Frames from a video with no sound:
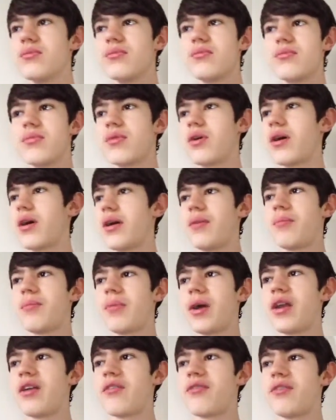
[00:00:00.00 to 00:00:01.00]

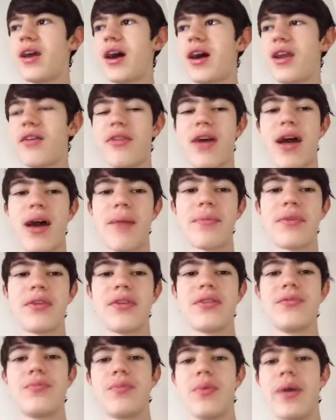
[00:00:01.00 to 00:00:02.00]
might have not have
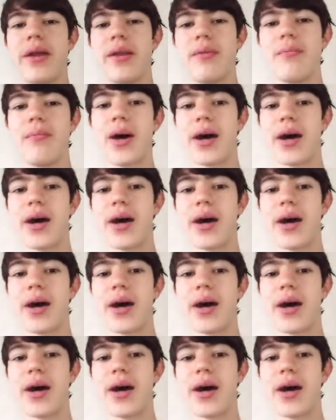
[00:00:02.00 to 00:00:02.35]
happened when